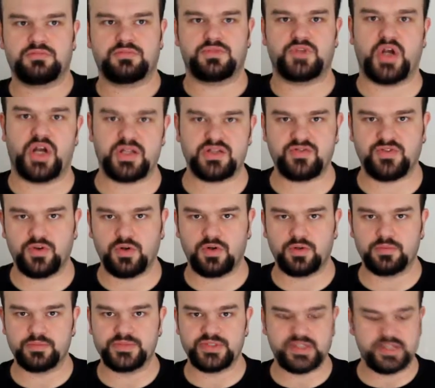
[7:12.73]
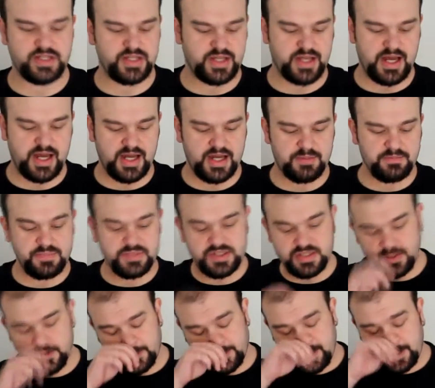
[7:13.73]
transformed.
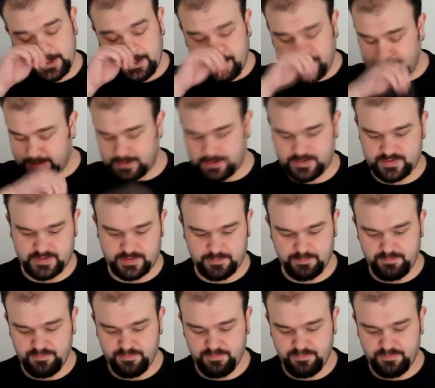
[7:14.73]
So yes.